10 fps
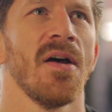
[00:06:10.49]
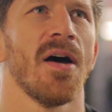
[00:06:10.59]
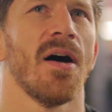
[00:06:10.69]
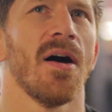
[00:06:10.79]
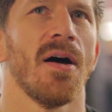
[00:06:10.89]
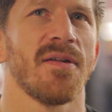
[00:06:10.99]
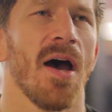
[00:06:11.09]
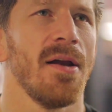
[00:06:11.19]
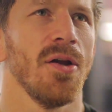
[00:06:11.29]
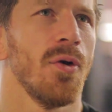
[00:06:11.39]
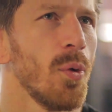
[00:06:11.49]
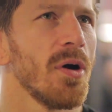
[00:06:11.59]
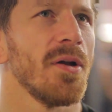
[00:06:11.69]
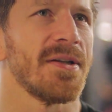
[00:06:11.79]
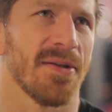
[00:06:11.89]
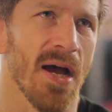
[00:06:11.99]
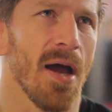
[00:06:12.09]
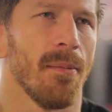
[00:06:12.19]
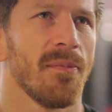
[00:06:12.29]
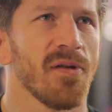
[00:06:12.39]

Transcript: title in the world at the time.